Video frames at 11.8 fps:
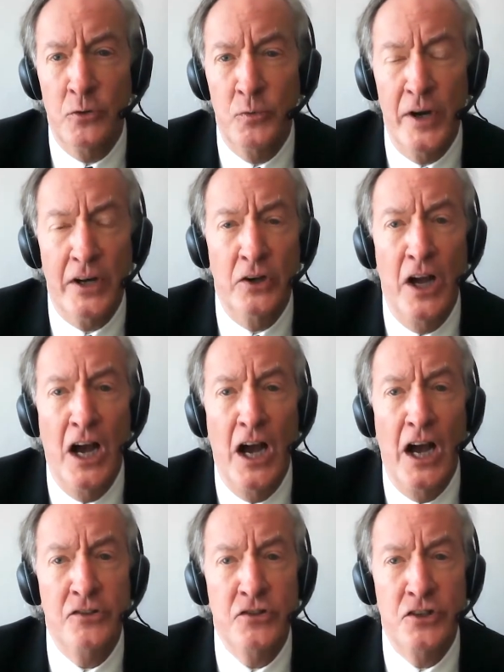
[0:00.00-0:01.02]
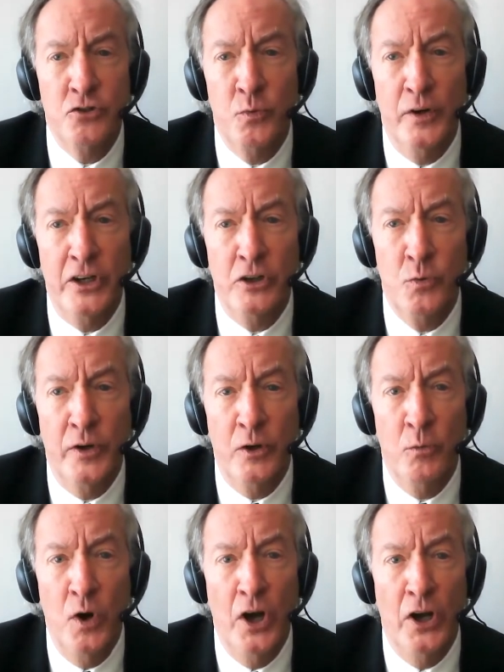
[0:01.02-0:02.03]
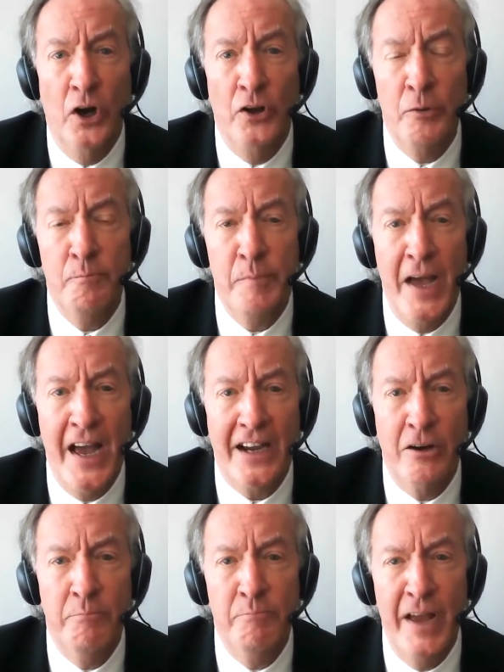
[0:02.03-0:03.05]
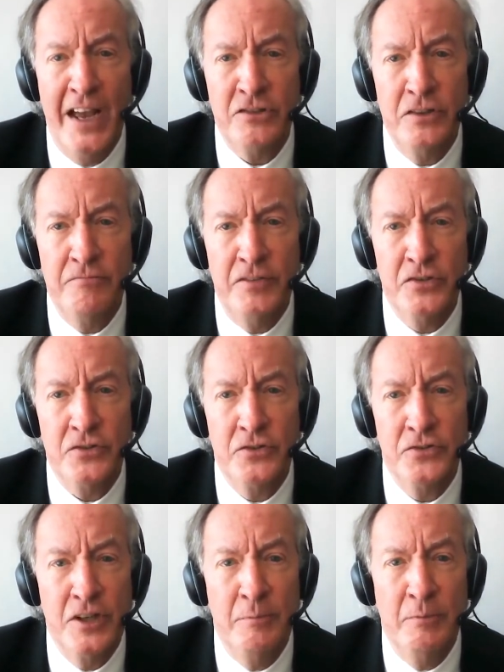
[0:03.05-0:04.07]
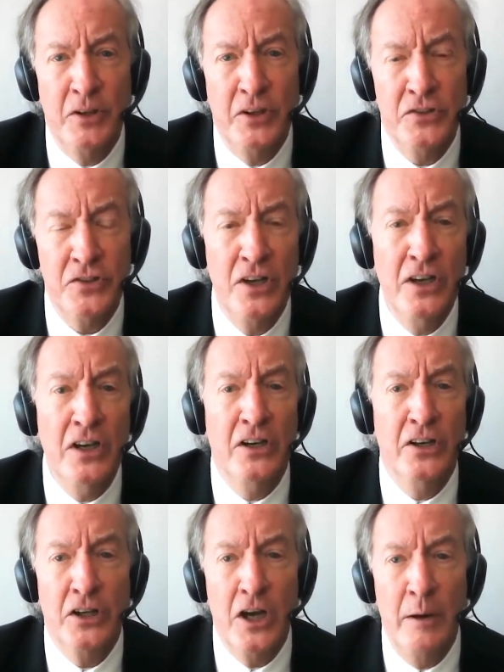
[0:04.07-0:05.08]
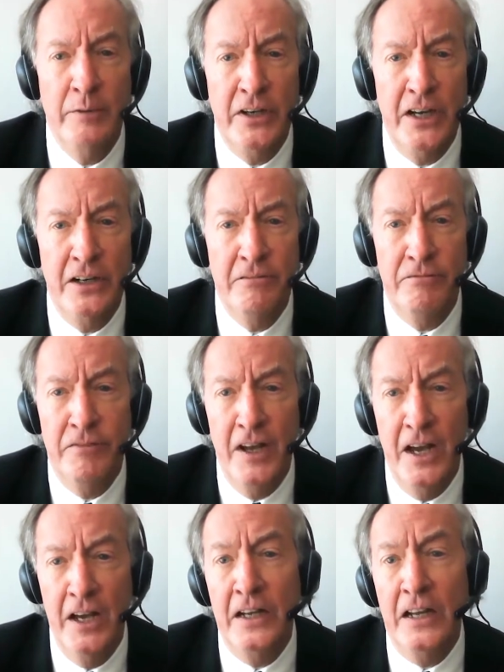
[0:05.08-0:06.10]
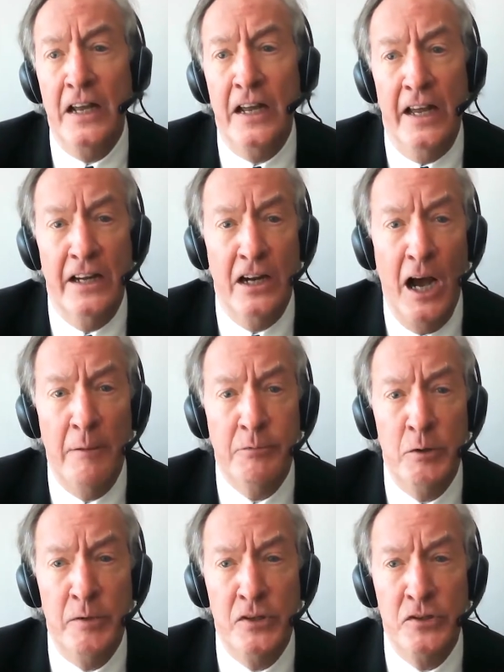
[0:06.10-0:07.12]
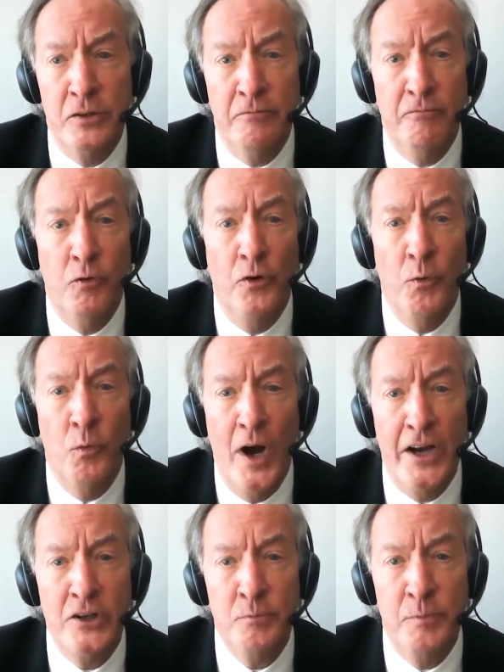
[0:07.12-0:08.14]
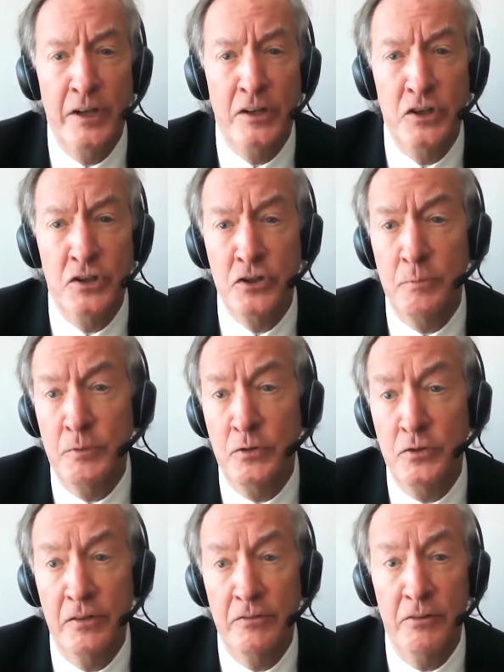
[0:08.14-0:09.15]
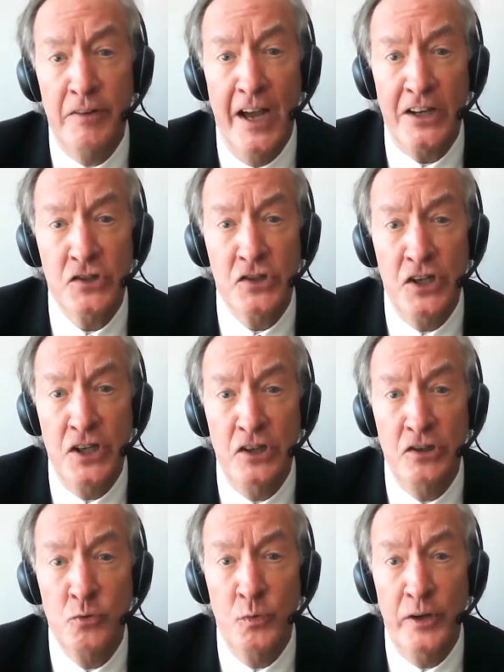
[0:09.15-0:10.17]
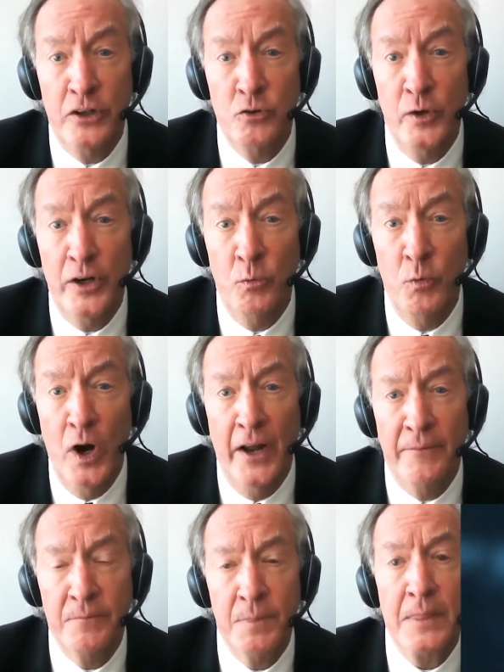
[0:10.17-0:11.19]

to record highs in 2021 on the back of massive fiscal stimulus, an accommodative Fed, and optimism for the widespread distribution of a vaccine in 2021.